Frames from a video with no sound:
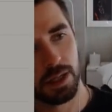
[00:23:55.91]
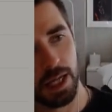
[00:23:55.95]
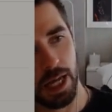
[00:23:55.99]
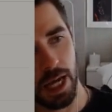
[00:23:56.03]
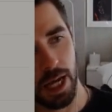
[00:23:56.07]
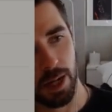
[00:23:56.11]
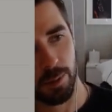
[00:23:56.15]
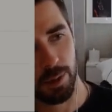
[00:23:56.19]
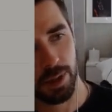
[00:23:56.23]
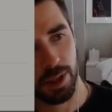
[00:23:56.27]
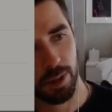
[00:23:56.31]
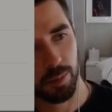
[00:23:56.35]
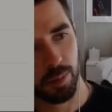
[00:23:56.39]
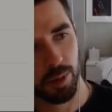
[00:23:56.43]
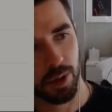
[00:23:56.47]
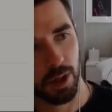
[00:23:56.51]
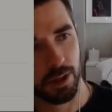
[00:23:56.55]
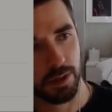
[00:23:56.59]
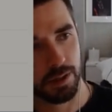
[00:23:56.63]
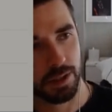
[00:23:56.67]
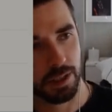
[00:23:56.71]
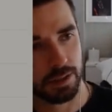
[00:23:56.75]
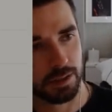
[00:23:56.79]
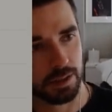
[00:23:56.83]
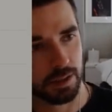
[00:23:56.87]
and we can plug
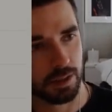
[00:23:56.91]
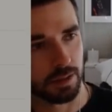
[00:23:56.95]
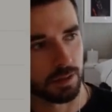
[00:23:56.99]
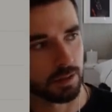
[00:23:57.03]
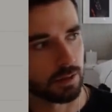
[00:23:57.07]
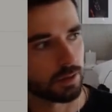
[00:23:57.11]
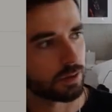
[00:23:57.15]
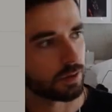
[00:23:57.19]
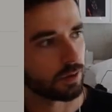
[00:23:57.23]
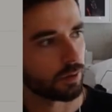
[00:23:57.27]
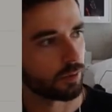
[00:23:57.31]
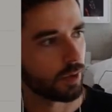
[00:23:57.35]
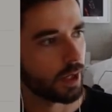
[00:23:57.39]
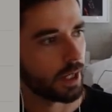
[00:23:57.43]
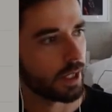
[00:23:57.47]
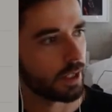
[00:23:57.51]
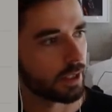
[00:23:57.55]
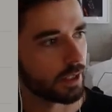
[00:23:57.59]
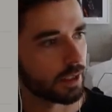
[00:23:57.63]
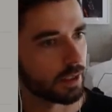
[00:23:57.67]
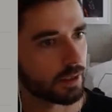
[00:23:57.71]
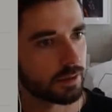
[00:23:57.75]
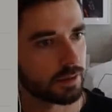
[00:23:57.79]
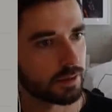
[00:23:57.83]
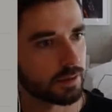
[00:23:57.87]
this into
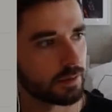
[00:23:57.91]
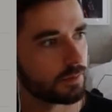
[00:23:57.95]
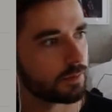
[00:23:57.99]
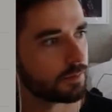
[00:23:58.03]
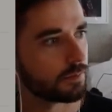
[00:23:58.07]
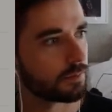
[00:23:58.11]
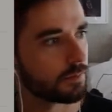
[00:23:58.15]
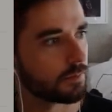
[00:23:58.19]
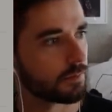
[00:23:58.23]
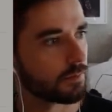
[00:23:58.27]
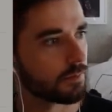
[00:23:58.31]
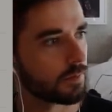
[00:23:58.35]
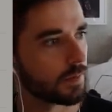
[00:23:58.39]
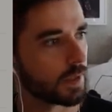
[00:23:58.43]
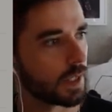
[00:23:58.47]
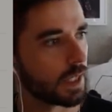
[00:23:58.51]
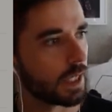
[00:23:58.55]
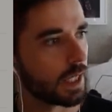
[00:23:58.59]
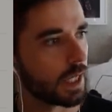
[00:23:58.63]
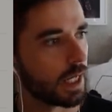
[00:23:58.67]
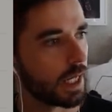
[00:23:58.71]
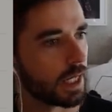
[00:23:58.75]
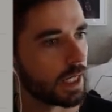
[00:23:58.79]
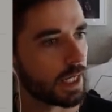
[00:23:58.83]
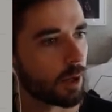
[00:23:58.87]
radius.
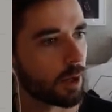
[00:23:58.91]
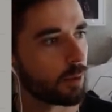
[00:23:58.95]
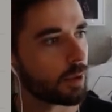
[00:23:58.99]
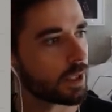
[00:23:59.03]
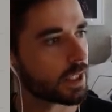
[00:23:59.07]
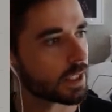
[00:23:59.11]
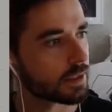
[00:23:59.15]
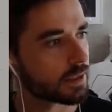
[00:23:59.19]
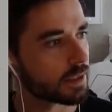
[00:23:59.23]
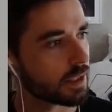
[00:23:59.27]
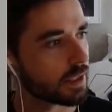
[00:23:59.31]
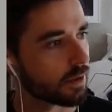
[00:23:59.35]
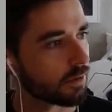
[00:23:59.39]
Now we can see a